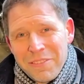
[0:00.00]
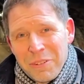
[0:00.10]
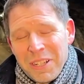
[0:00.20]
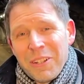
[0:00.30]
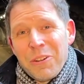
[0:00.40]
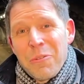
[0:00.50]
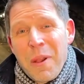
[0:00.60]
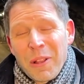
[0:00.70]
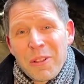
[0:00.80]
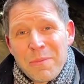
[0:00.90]
Well, hello,
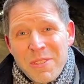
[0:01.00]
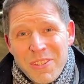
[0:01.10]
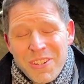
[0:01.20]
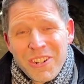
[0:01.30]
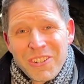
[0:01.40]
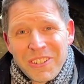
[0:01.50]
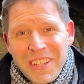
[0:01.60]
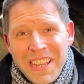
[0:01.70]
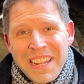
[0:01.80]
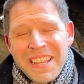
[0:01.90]
welcome to Church
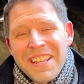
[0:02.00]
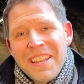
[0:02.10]
Online.